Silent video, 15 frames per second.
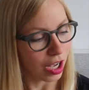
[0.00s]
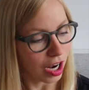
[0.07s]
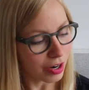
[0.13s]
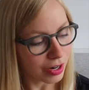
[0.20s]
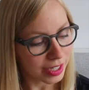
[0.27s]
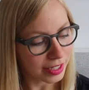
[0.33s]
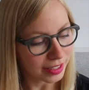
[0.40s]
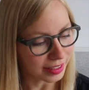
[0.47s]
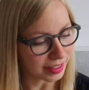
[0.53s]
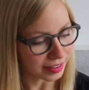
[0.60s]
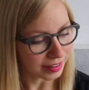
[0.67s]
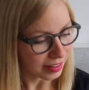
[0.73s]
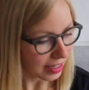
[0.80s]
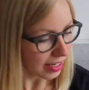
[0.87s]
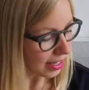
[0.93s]

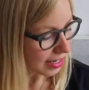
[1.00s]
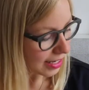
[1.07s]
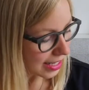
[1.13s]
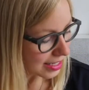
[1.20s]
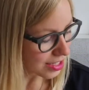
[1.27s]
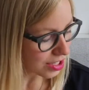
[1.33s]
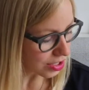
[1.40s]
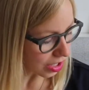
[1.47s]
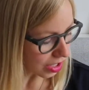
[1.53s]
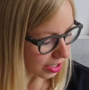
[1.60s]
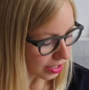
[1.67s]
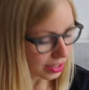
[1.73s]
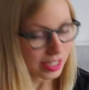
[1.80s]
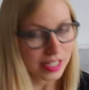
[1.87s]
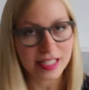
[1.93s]
Alrighty, let's
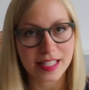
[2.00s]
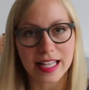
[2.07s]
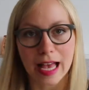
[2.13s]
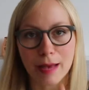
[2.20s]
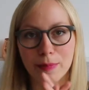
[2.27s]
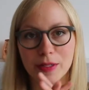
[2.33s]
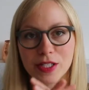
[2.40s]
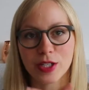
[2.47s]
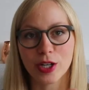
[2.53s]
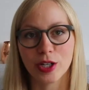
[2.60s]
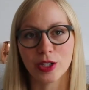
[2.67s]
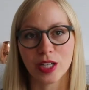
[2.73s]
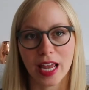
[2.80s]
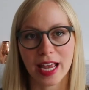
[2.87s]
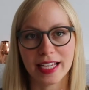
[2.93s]
start this
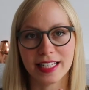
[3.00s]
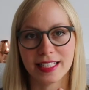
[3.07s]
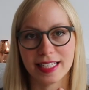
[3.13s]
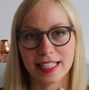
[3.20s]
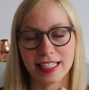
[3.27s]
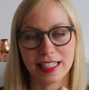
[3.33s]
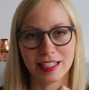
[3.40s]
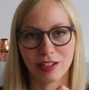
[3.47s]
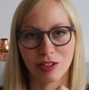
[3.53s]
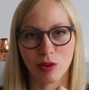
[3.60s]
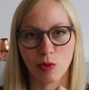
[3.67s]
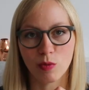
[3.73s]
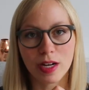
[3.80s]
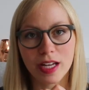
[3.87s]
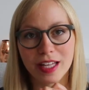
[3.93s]
episode
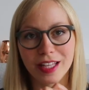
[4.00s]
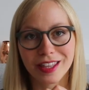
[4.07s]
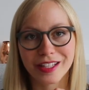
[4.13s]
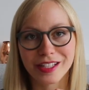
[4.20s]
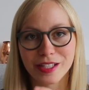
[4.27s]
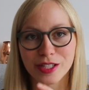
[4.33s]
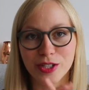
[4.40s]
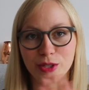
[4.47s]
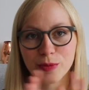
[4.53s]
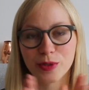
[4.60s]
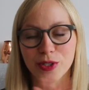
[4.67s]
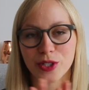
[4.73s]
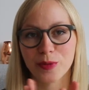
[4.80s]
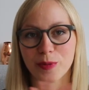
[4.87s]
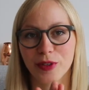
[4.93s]
18 with a super,
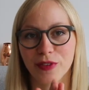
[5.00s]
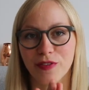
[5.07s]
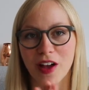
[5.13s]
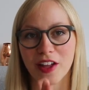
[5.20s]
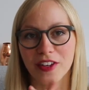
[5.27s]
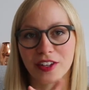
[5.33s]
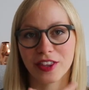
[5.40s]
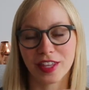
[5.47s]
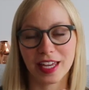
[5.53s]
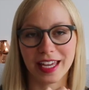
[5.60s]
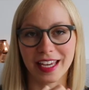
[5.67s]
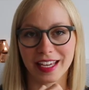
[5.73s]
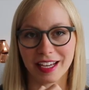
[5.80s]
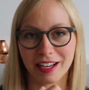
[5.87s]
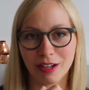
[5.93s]
super fun
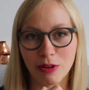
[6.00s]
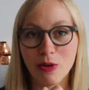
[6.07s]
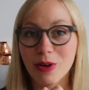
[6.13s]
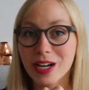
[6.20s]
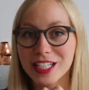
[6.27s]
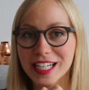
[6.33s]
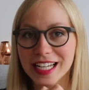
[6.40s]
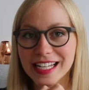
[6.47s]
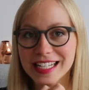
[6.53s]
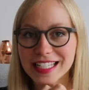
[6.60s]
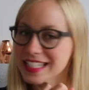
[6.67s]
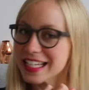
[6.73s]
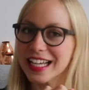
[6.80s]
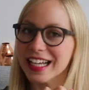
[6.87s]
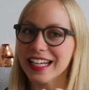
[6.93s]
thing, which
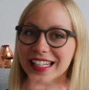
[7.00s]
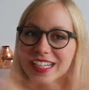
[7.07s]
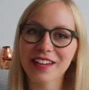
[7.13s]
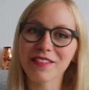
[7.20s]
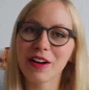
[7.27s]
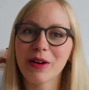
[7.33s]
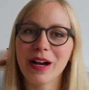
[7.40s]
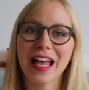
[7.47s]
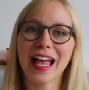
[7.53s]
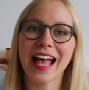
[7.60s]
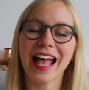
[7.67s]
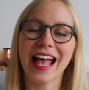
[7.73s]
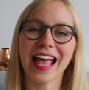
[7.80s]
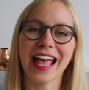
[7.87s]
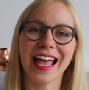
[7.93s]
is a
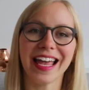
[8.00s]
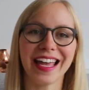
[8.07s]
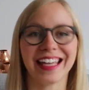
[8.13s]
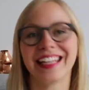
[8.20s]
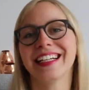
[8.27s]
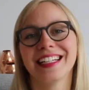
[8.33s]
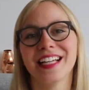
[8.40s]
giveaway.